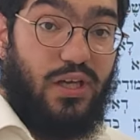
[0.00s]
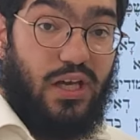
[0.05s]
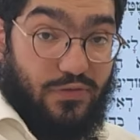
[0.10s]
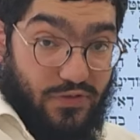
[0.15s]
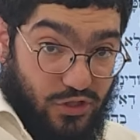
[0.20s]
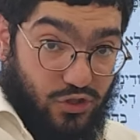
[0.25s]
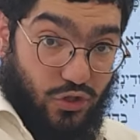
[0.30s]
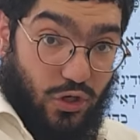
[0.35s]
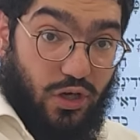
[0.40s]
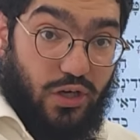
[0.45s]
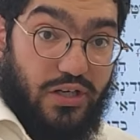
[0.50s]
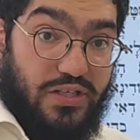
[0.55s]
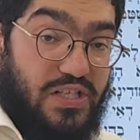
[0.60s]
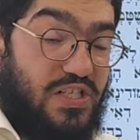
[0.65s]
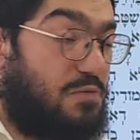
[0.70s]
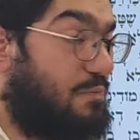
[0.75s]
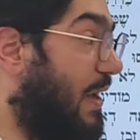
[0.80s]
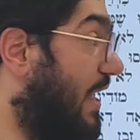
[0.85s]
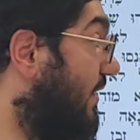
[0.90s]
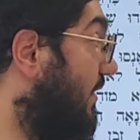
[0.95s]
if the Shulchani
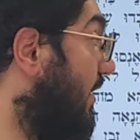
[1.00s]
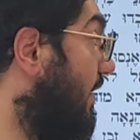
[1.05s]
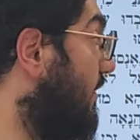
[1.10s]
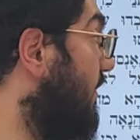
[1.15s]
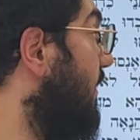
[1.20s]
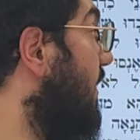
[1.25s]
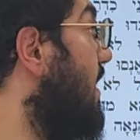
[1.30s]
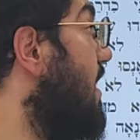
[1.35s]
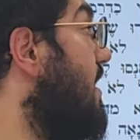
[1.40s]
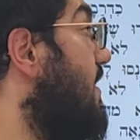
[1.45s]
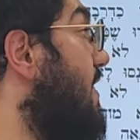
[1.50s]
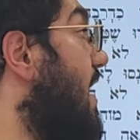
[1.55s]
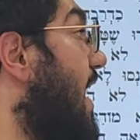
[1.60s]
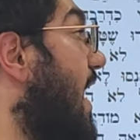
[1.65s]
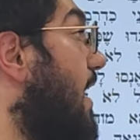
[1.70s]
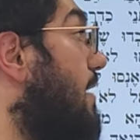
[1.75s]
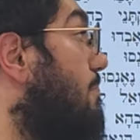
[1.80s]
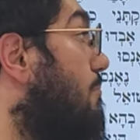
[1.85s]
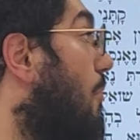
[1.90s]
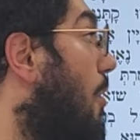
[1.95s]
spent it,
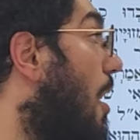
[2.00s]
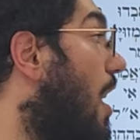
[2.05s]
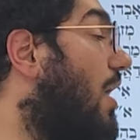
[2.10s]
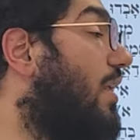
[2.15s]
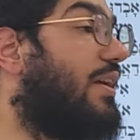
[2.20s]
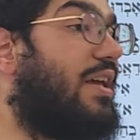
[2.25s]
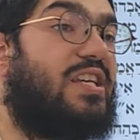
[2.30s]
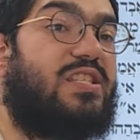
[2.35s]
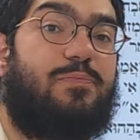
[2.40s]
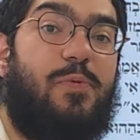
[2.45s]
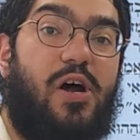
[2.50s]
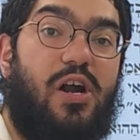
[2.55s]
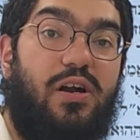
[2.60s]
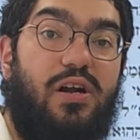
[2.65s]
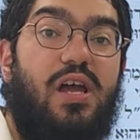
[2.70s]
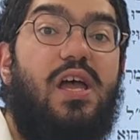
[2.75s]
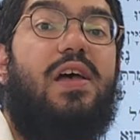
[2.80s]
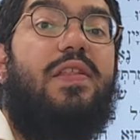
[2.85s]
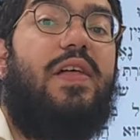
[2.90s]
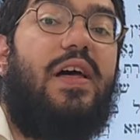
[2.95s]
then Ma'al
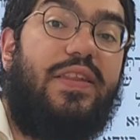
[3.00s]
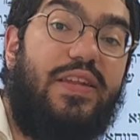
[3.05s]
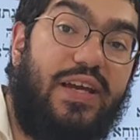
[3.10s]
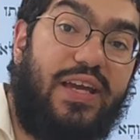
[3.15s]
Gizbar. Then the